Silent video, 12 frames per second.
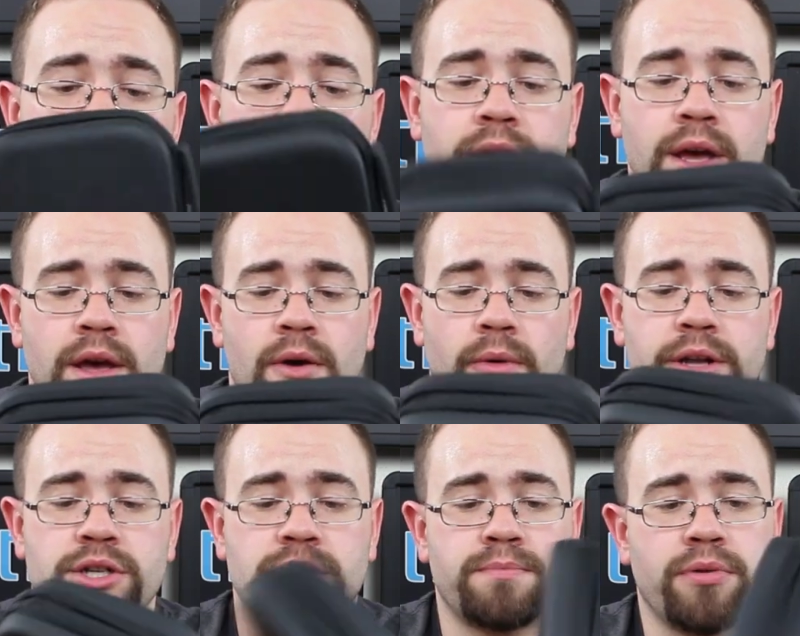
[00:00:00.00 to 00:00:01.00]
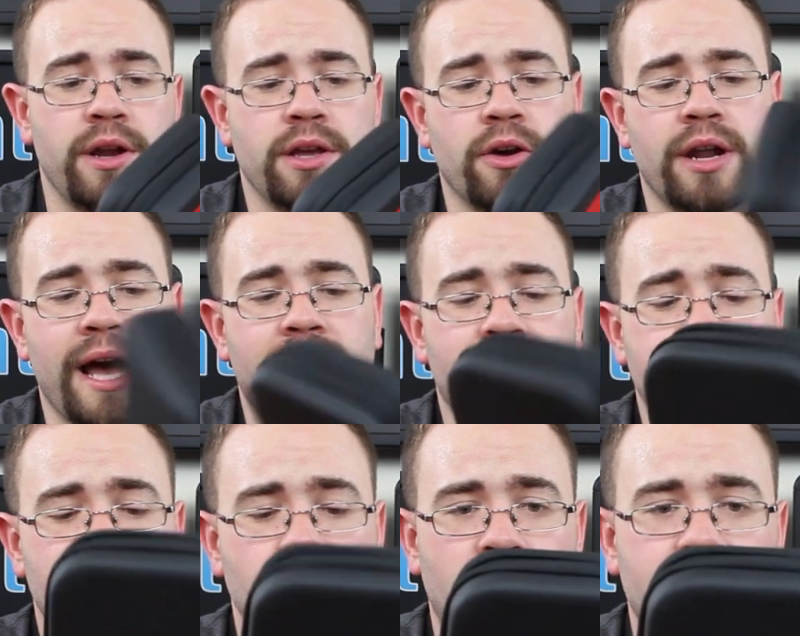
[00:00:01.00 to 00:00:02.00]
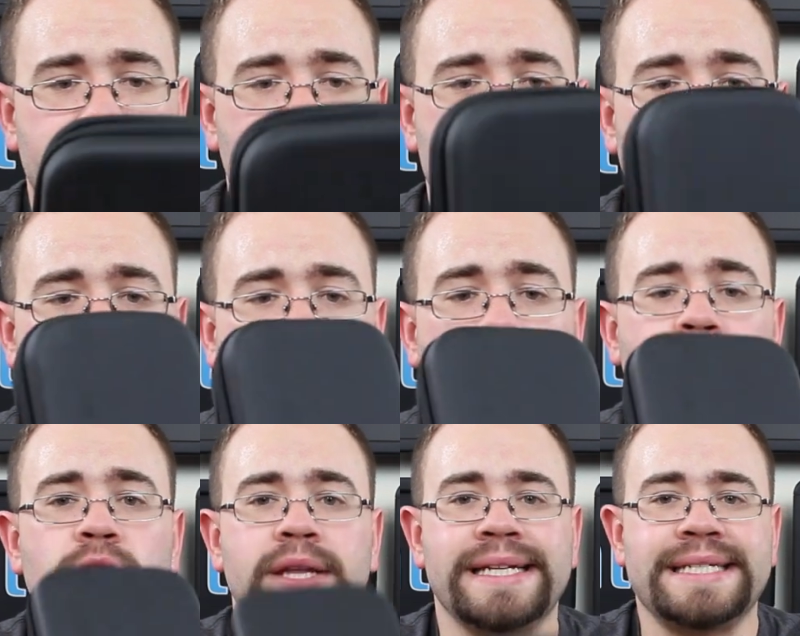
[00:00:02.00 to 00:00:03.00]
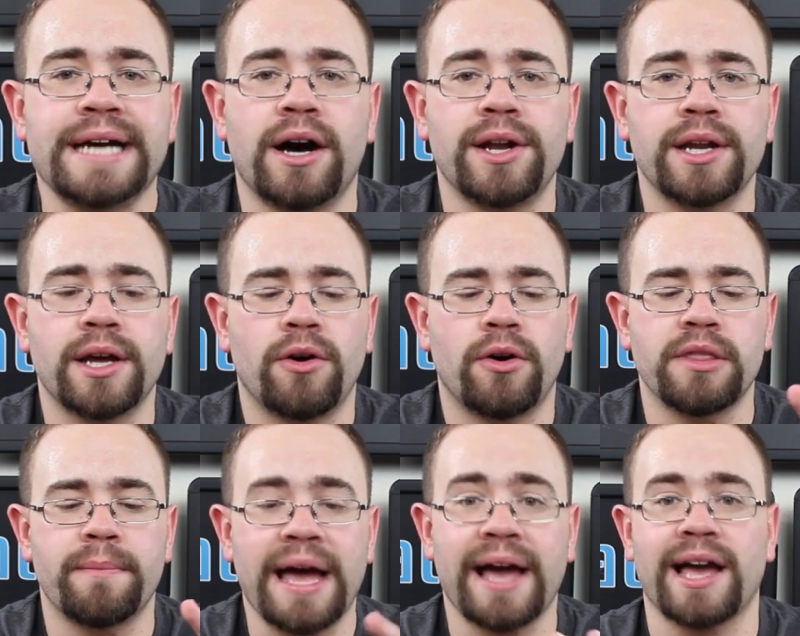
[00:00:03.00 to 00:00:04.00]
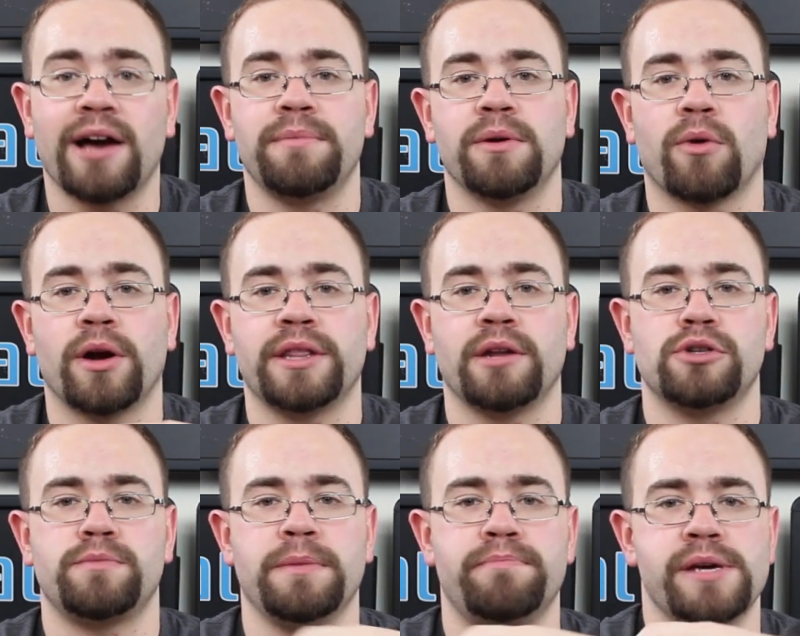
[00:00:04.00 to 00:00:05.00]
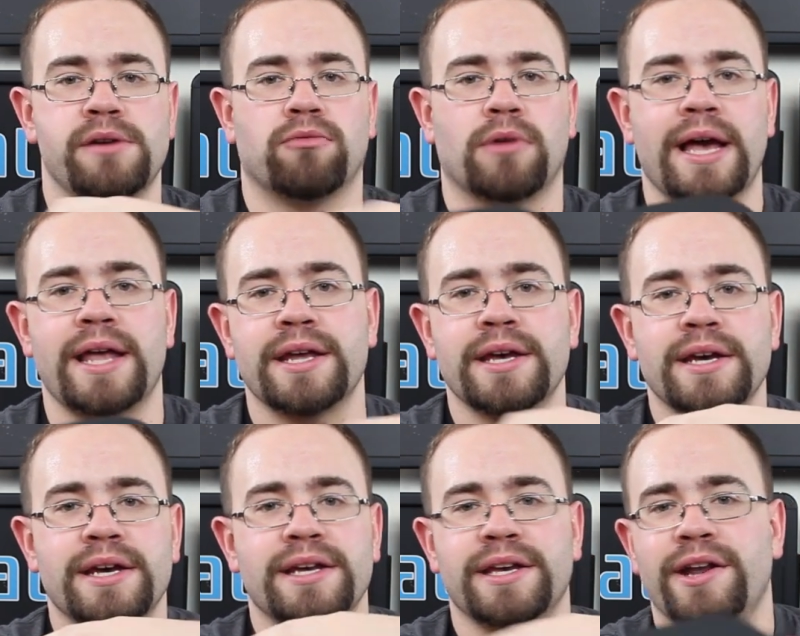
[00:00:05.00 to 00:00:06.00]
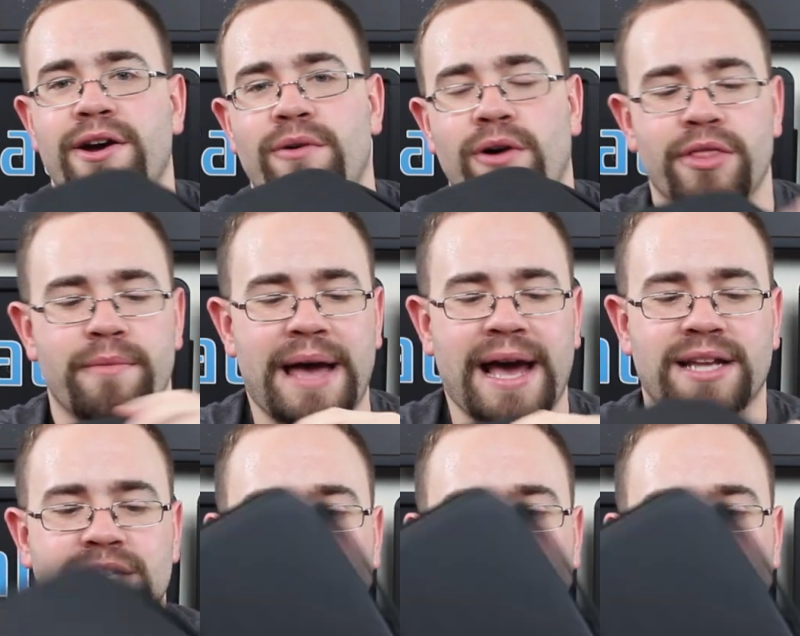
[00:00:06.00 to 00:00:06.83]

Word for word: there, which is pretty good. I do like that it's not overly done on the back. I'd be worried that it would just be big red, you know, on the back